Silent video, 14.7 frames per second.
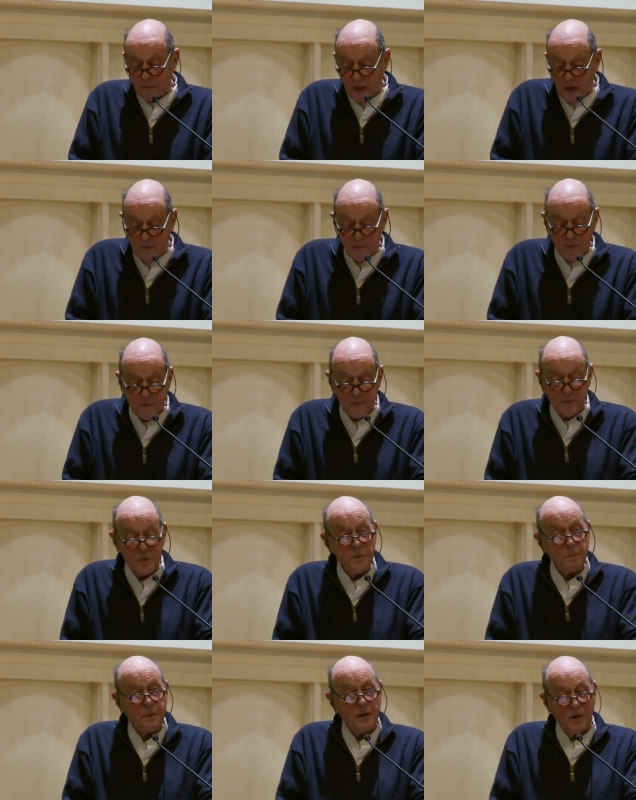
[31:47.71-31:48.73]
of the
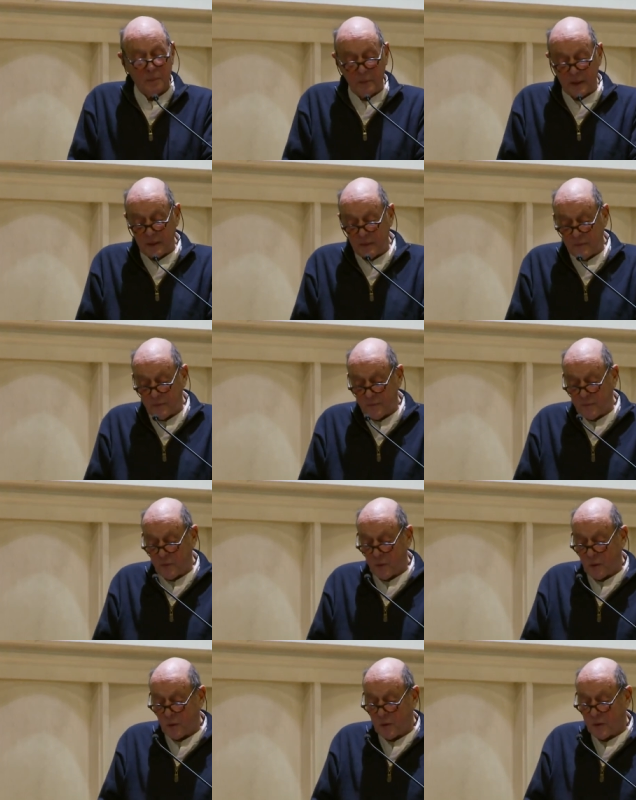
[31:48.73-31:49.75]
food pyramid
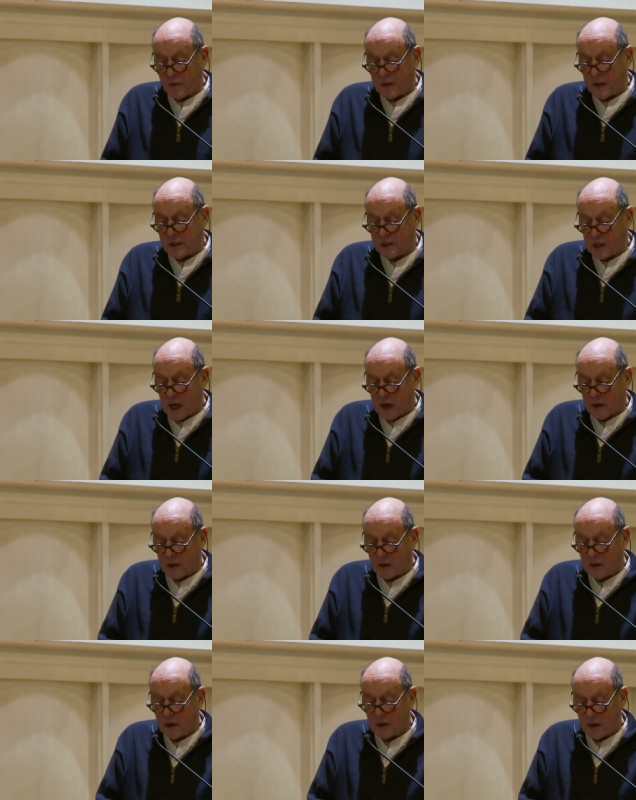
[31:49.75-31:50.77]
for the
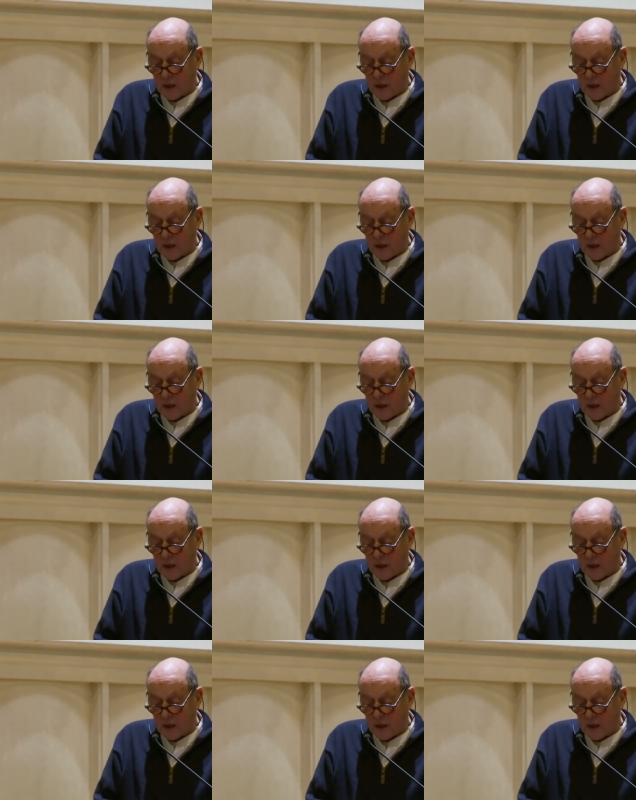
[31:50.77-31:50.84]
entire